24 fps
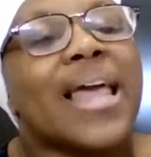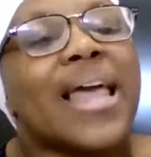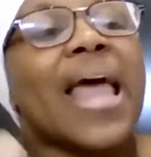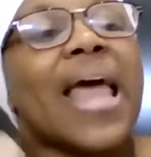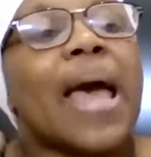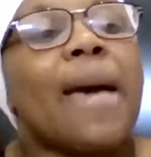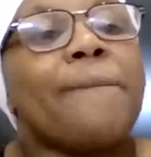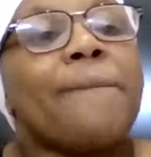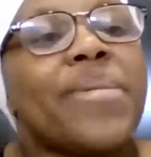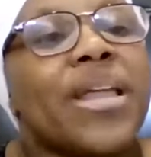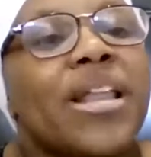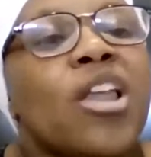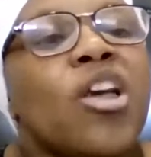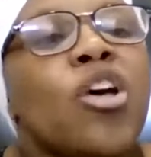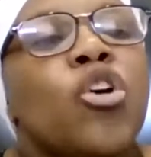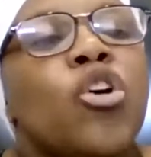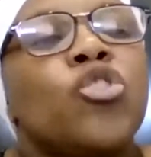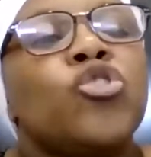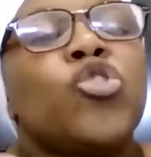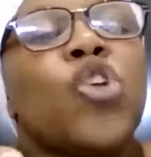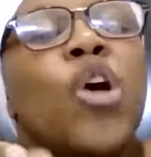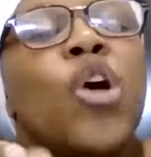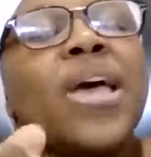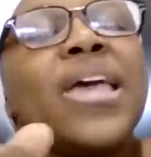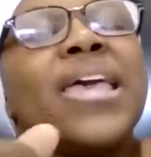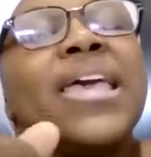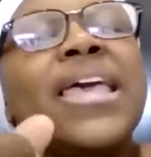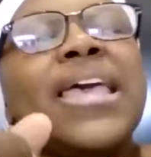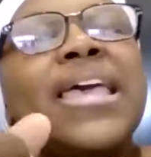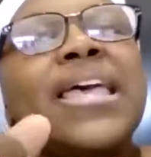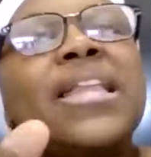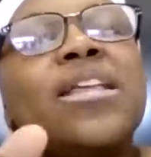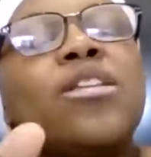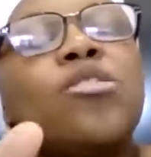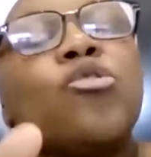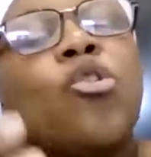that appeal. So
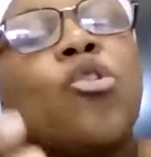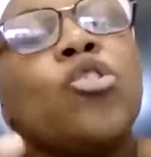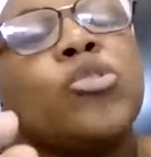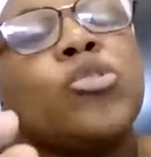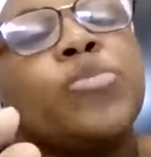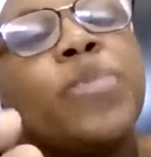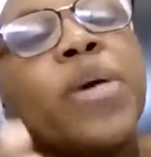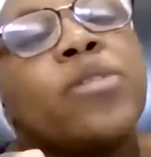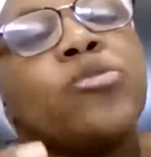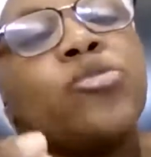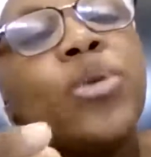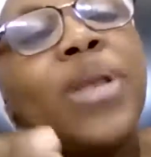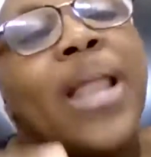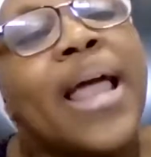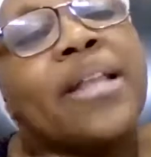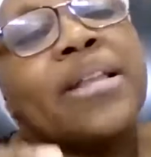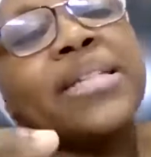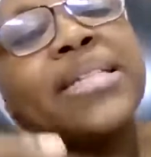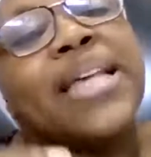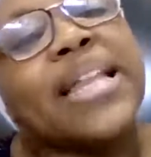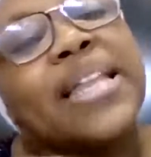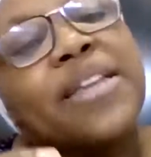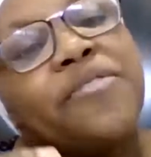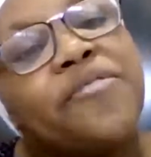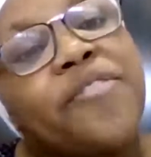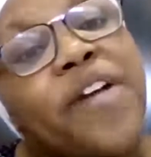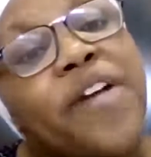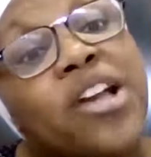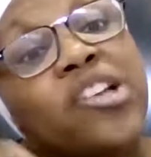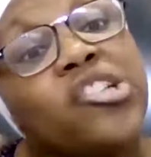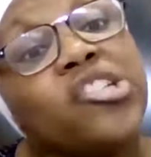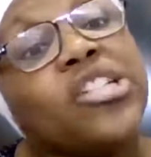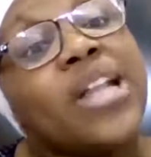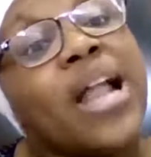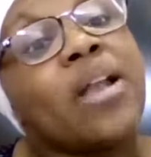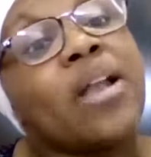it goes back to the
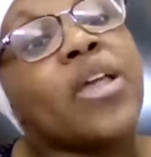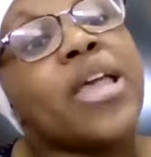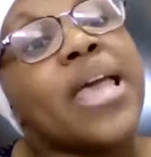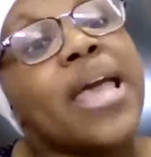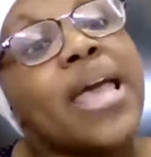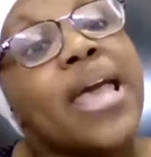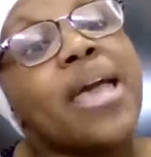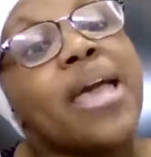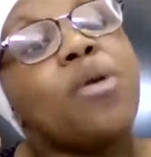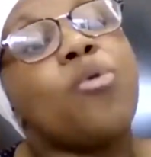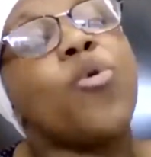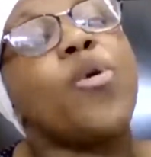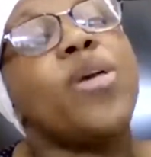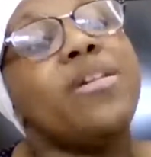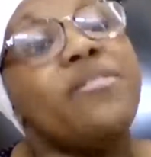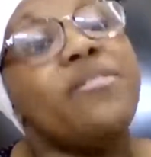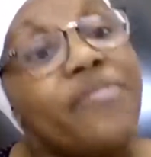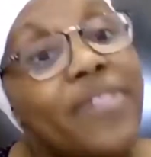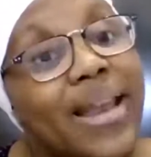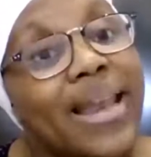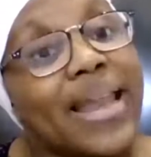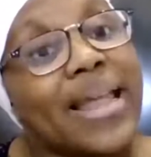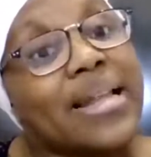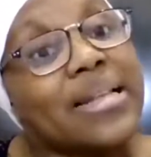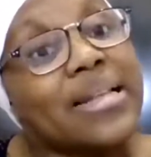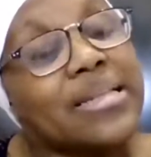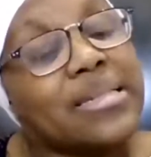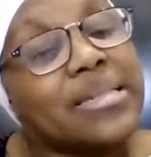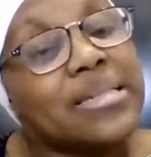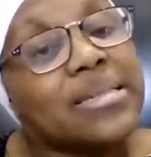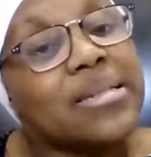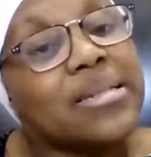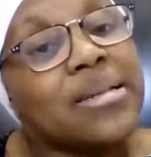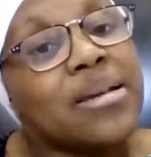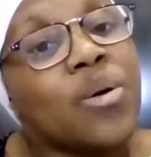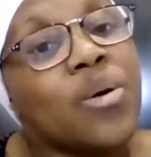functional
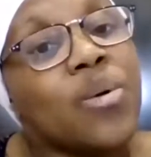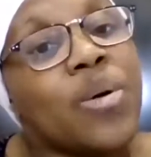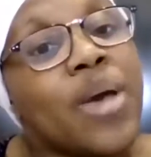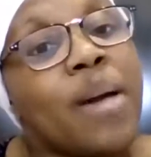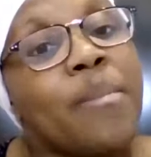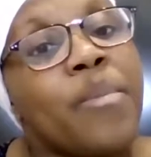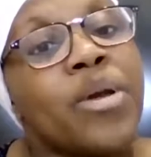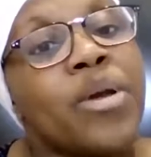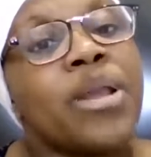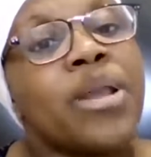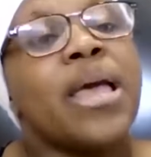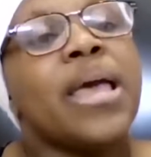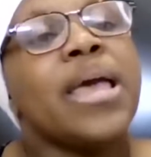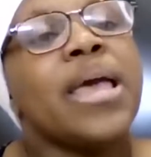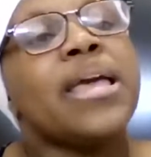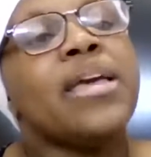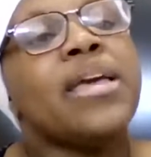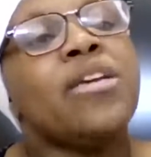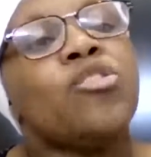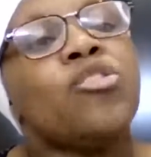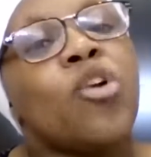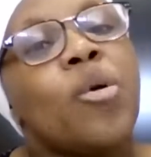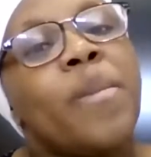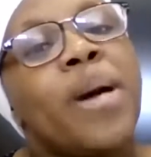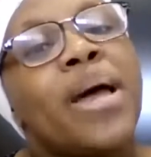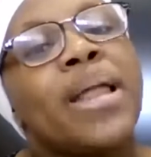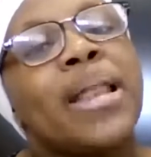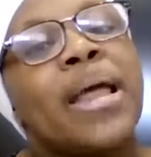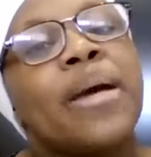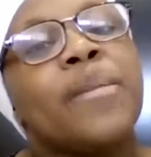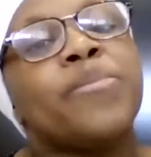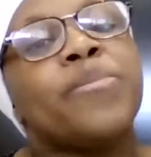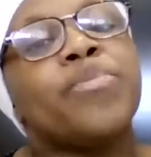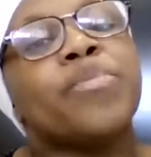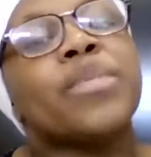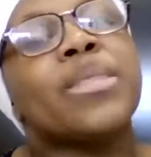equivalence. Yes.
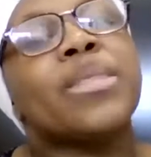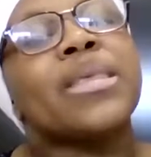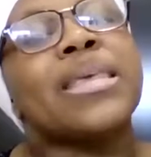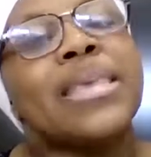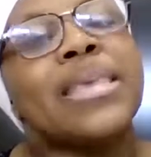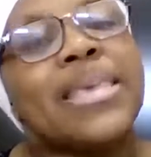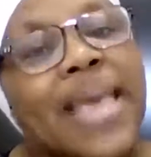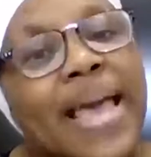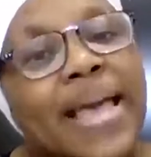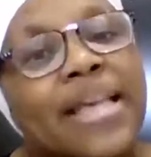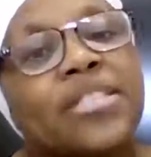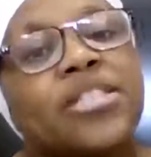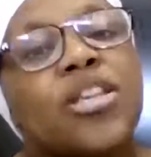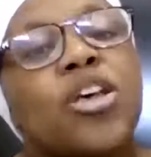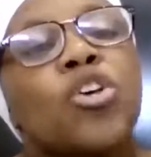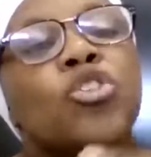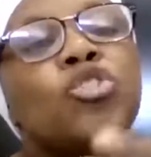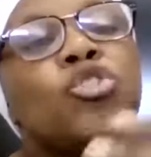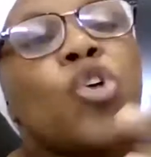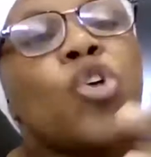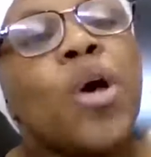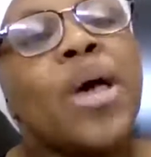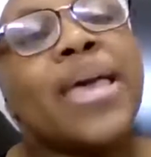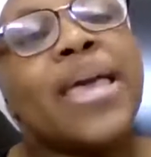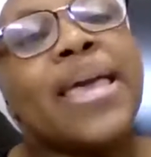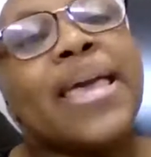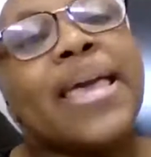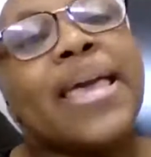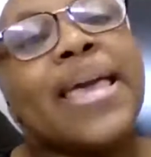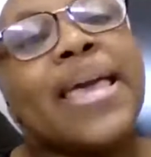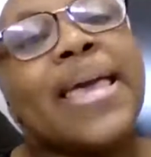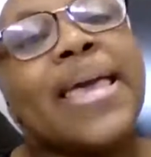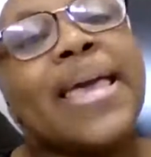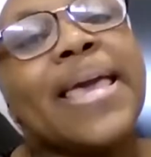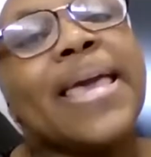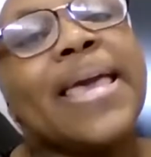Yes. So
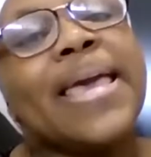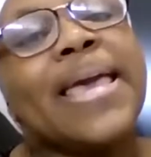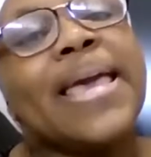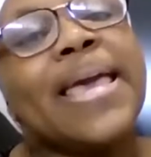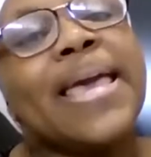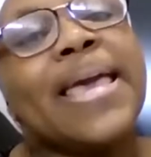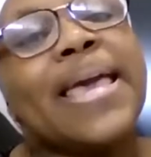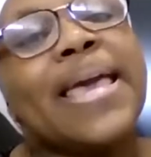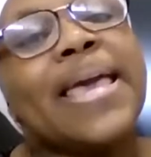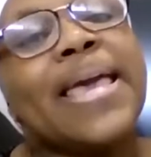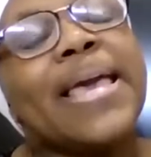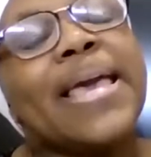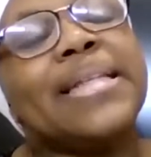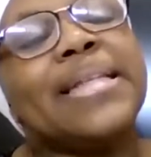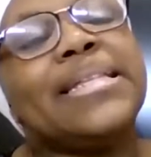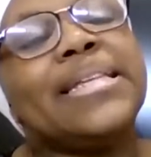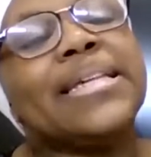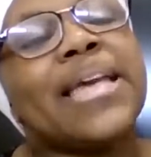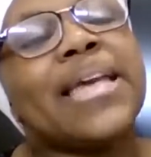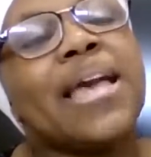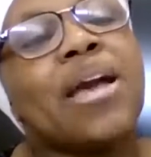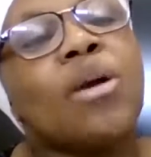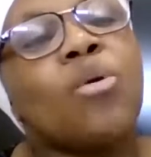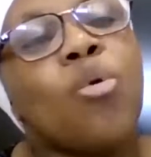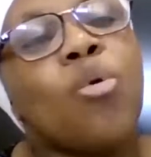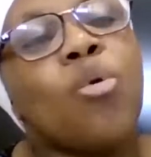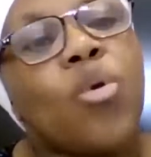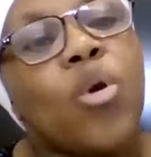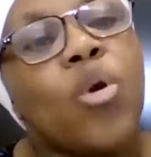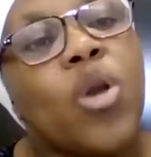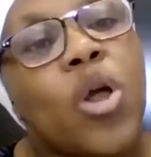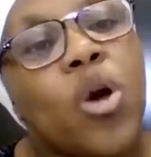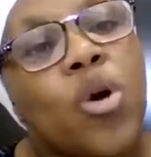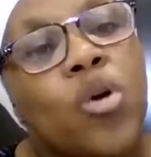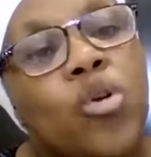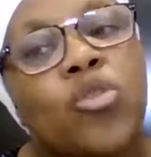it's again
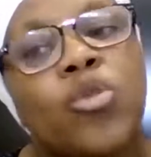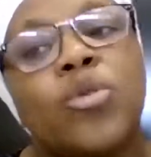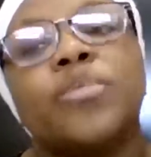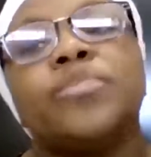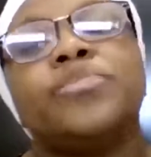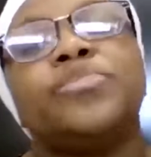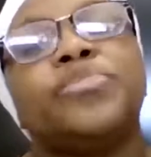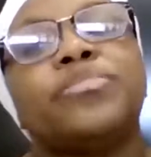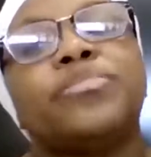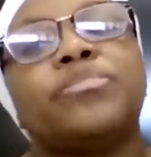gokulondo.